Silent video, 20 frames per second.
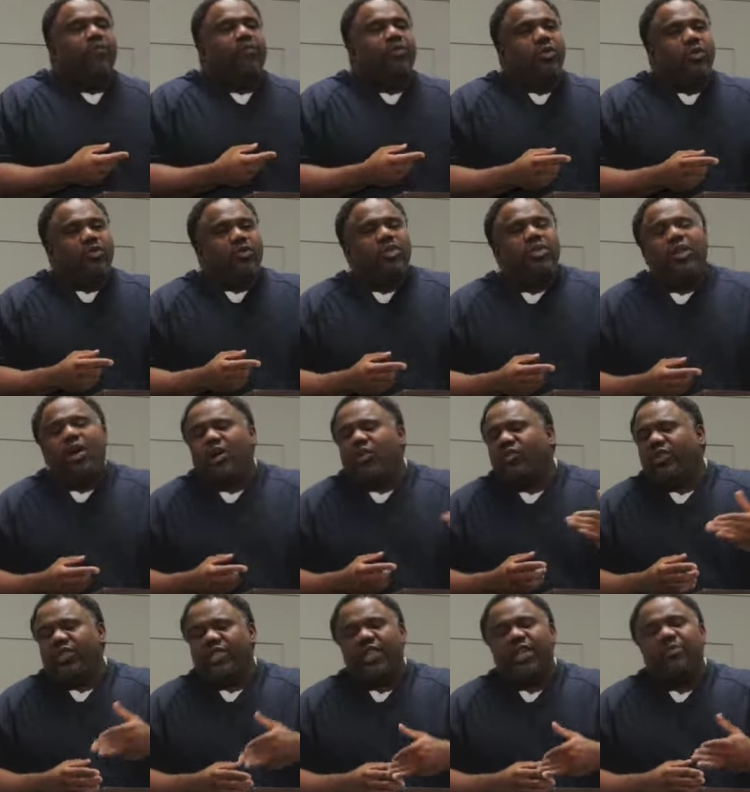Due on
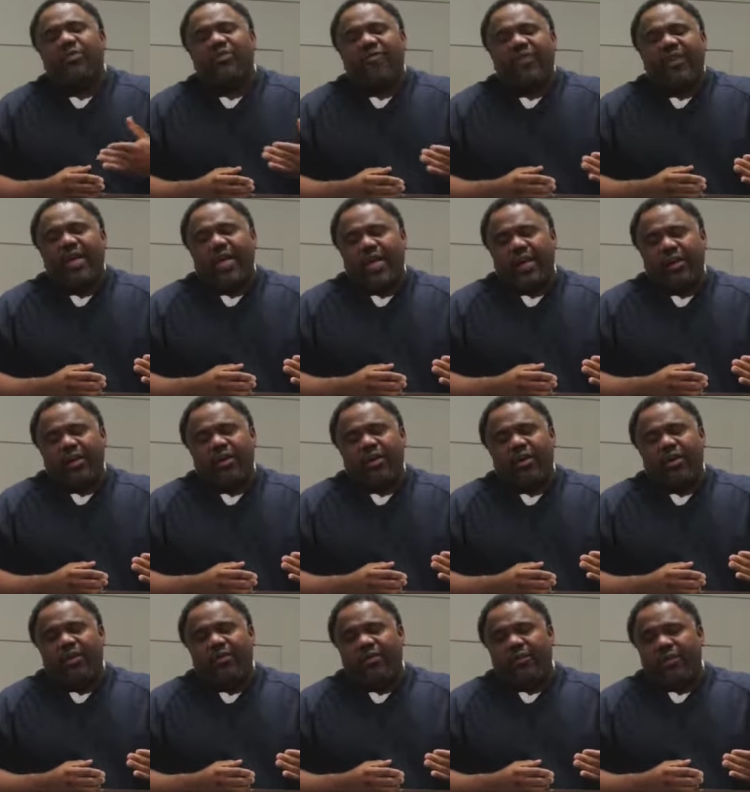the simple fact
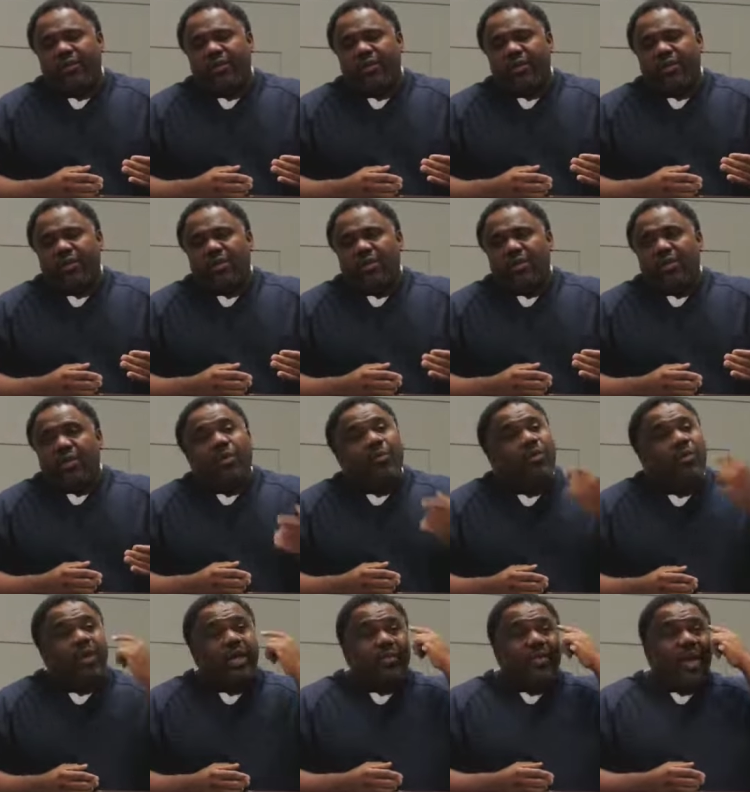of,
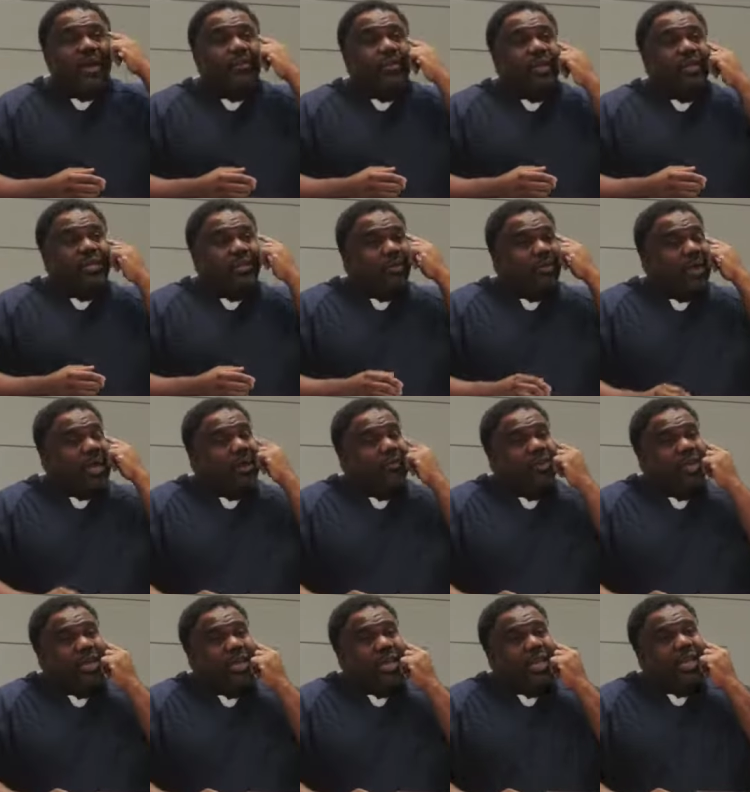boy, he might make something happen
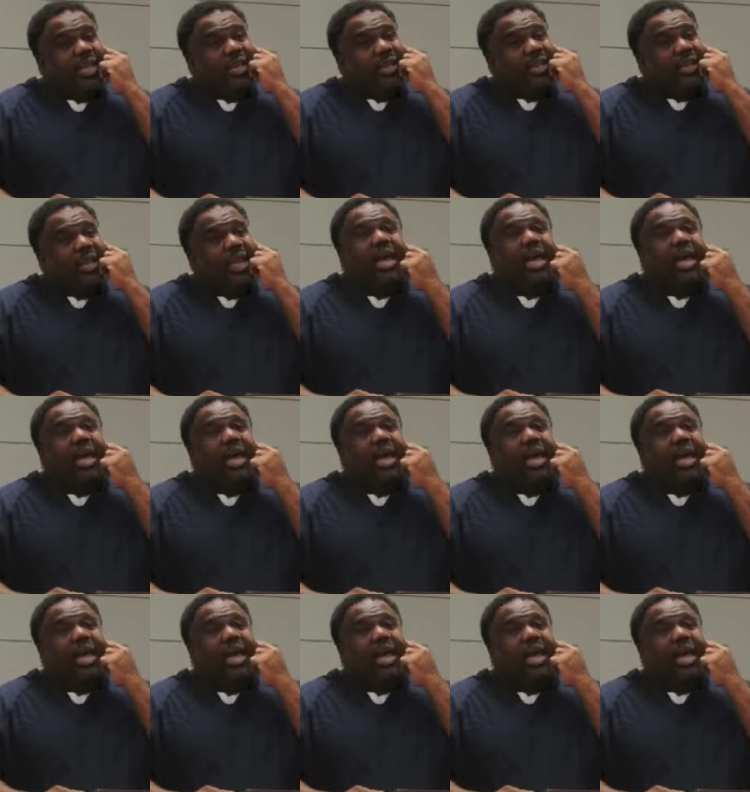again.